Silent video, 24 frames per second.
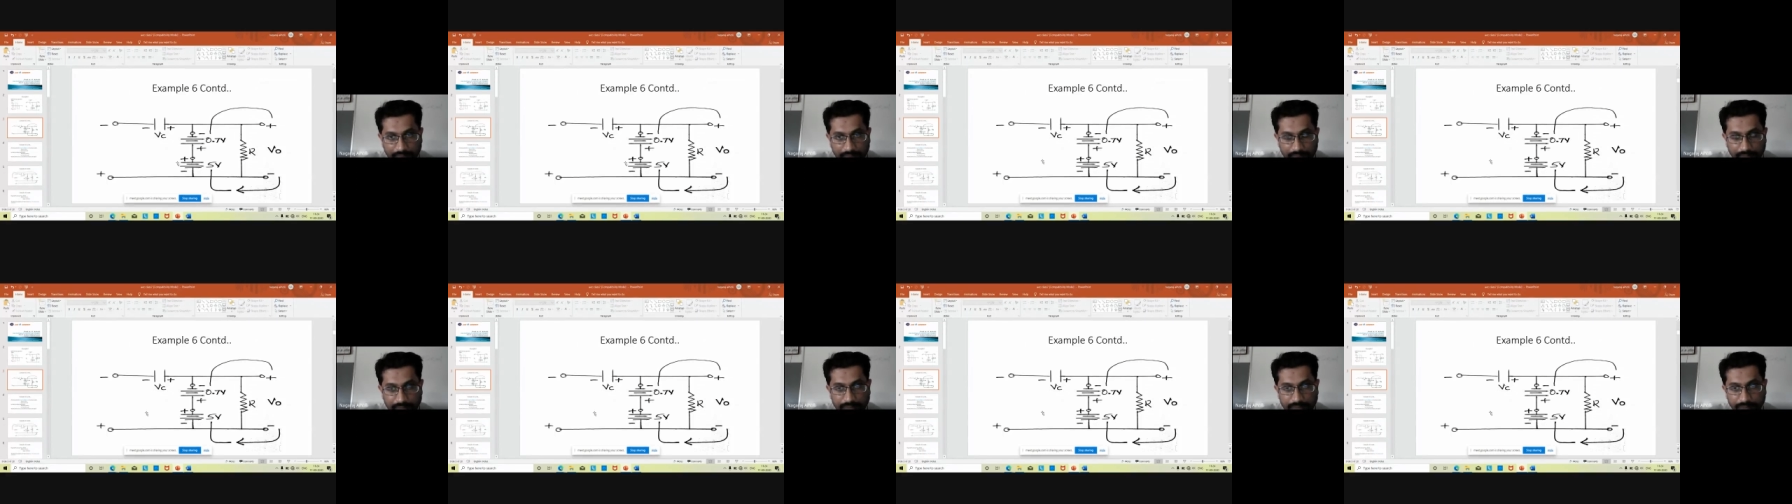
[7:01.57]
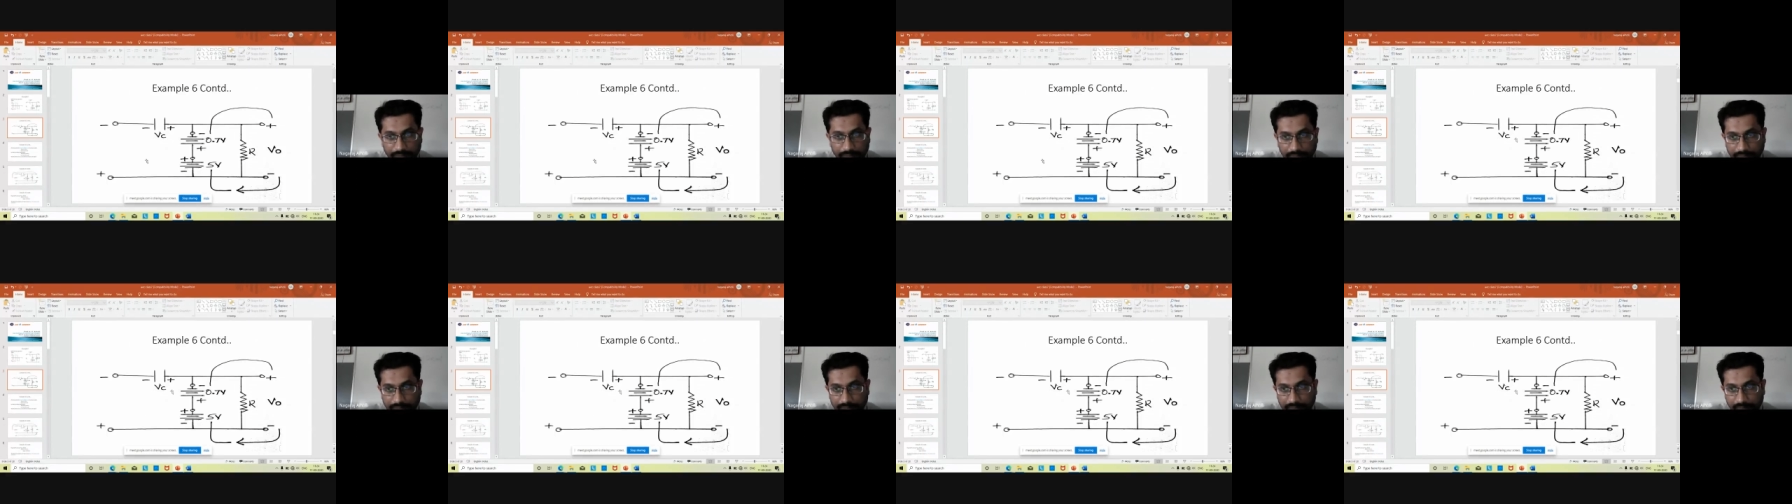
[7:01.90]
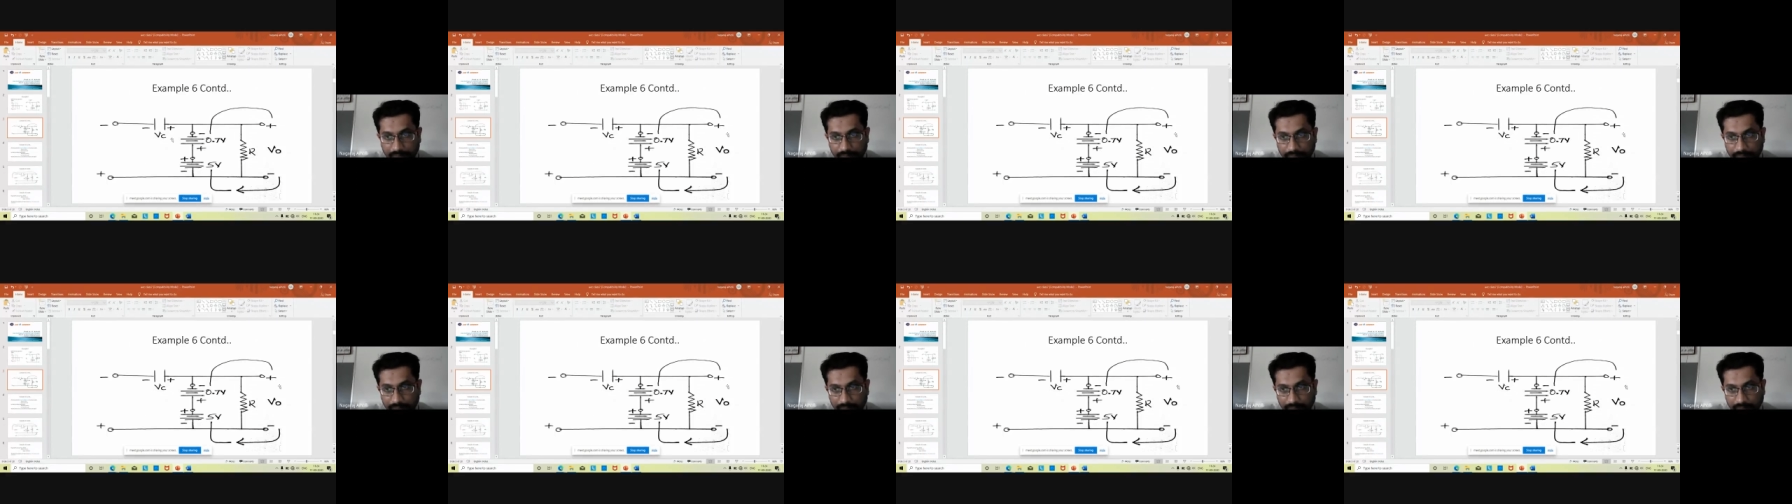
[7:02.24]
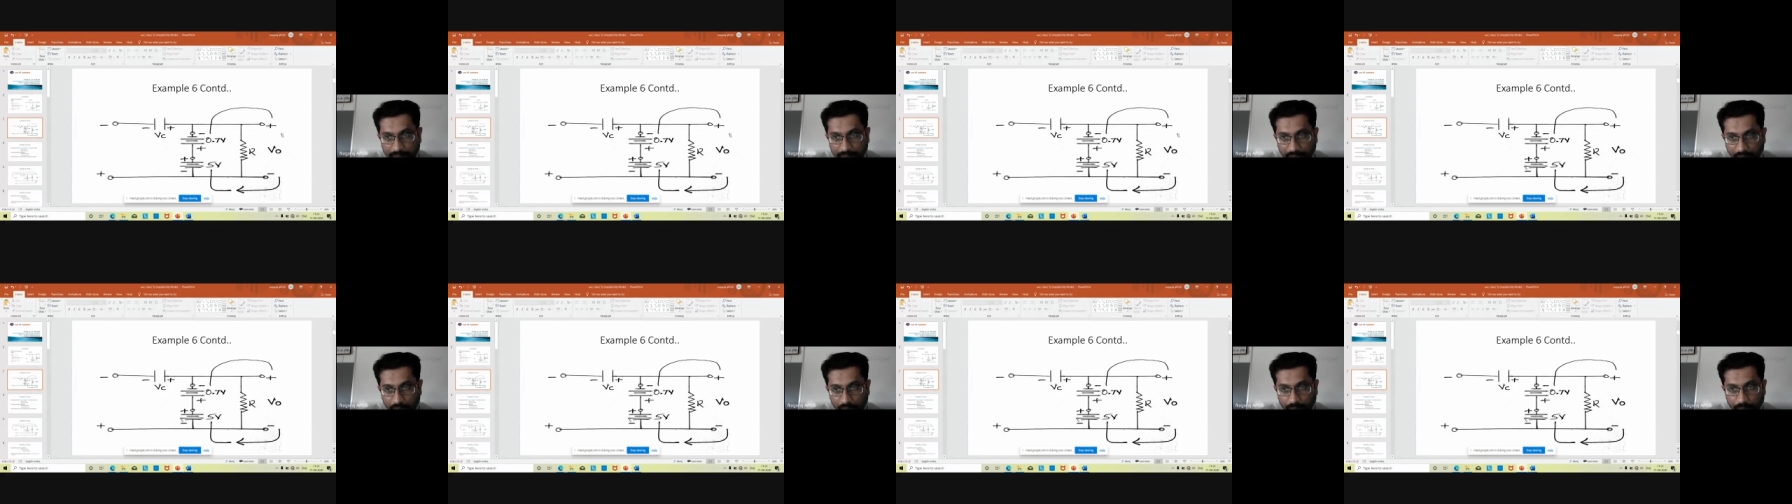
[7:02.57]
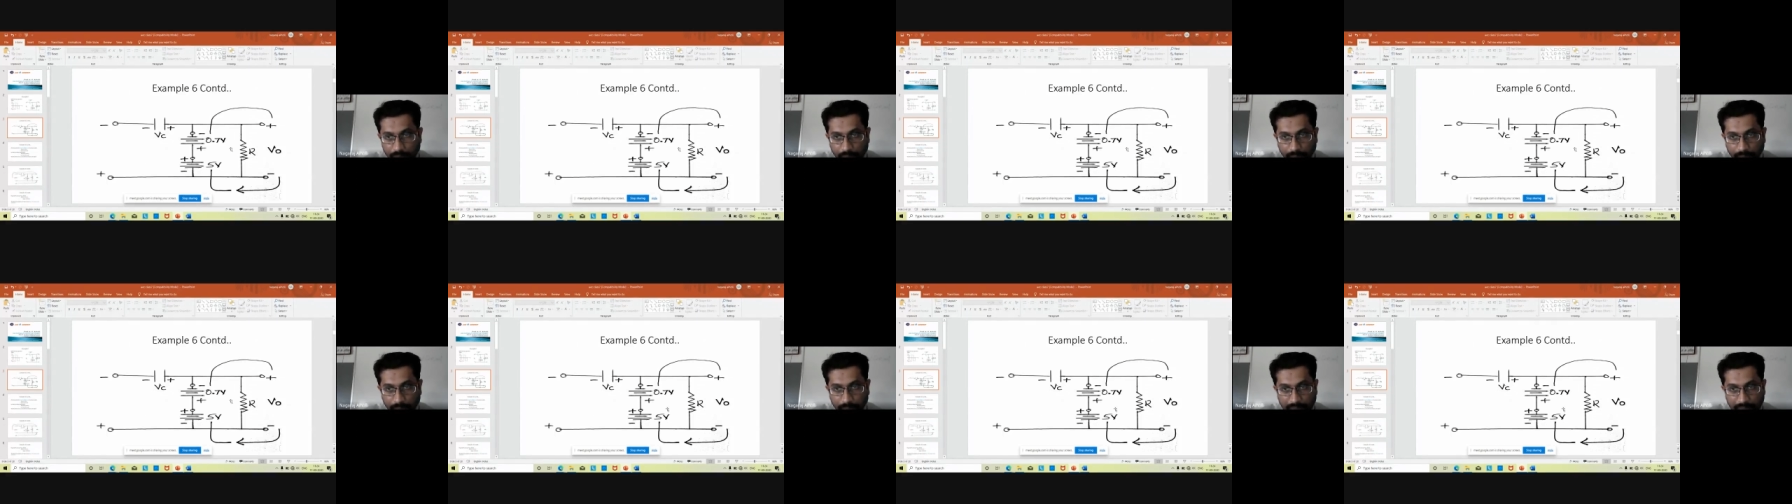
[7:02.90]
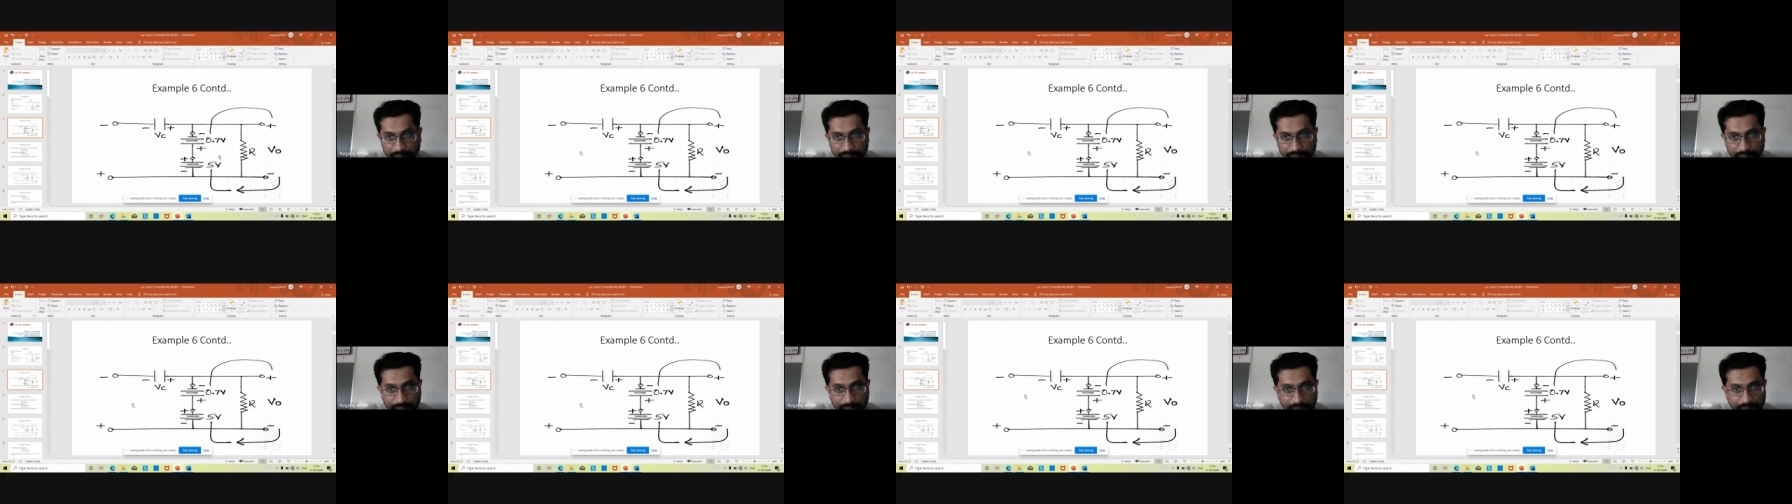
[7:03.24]
Next, we'll take up the output
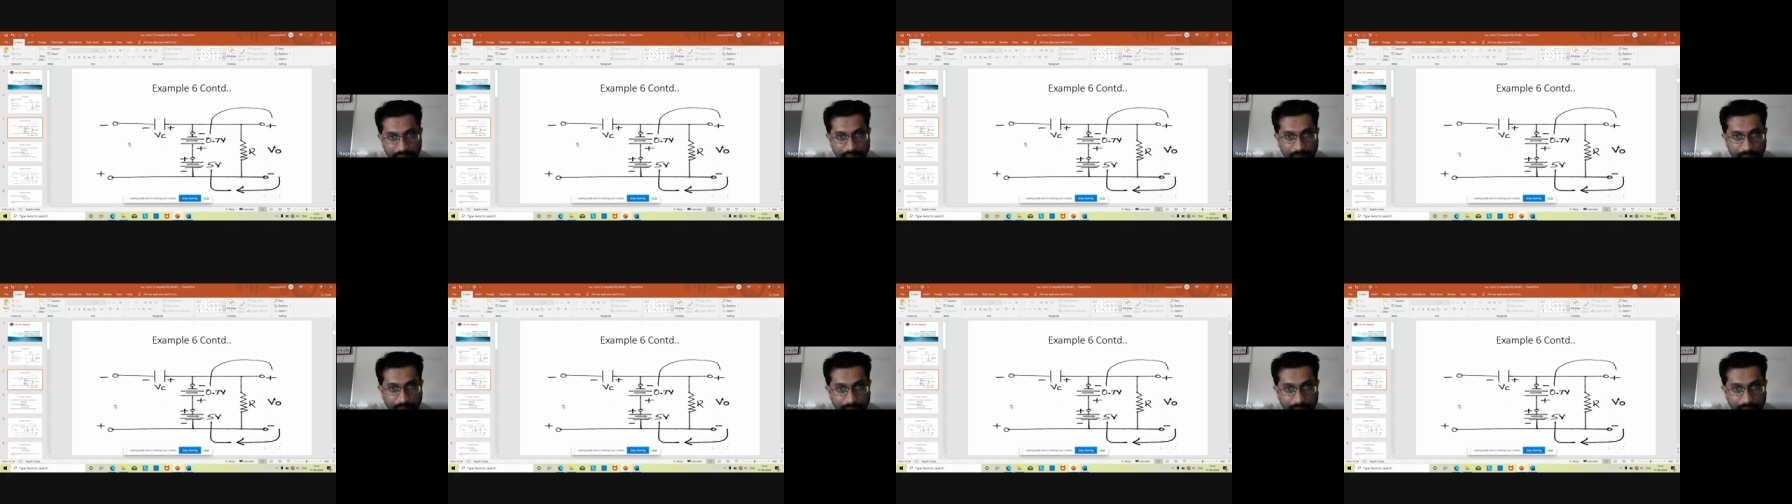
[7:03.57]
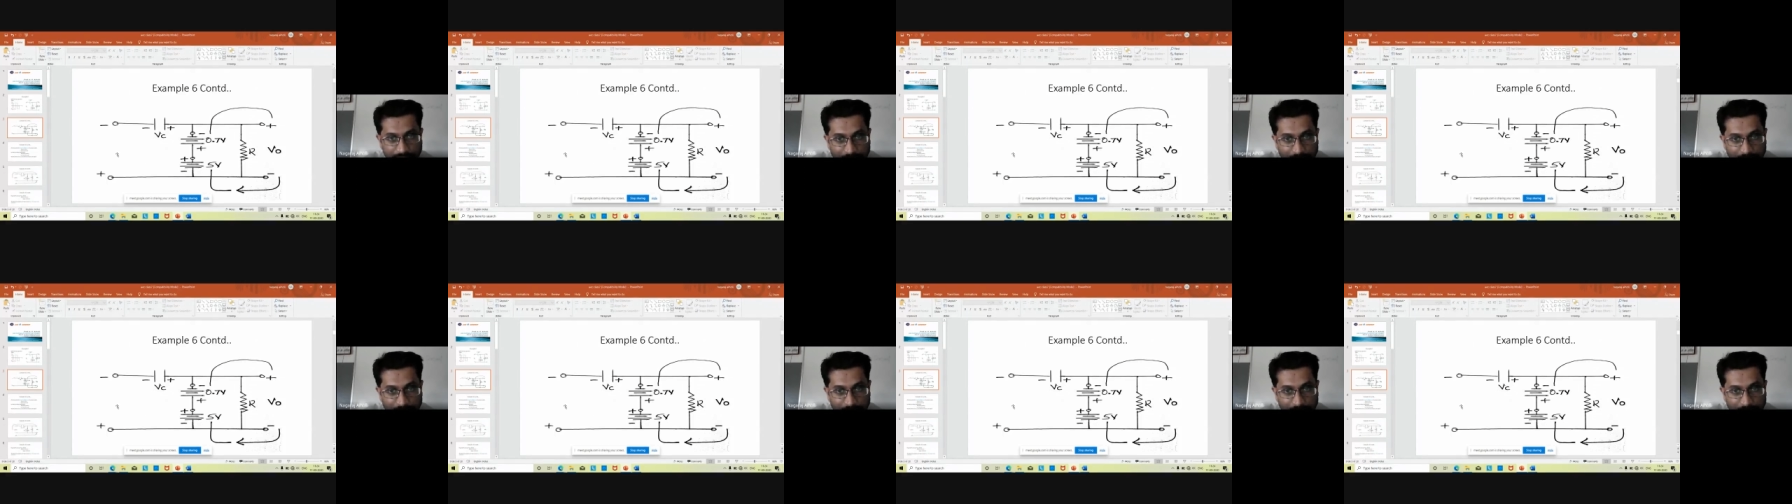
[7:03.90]
path okay